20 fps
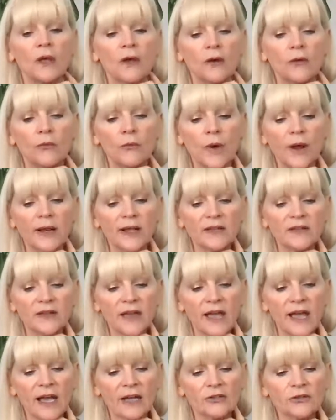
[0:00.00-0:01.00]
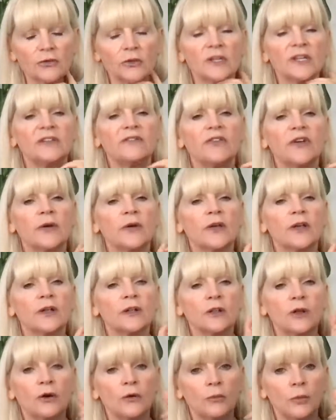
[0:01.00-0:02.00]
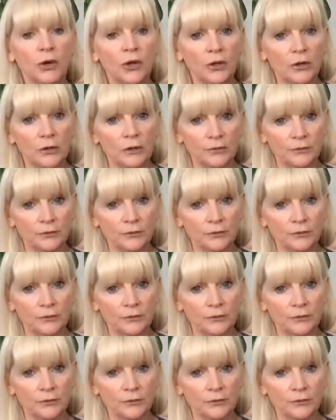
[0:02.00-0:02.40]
it's actually very global.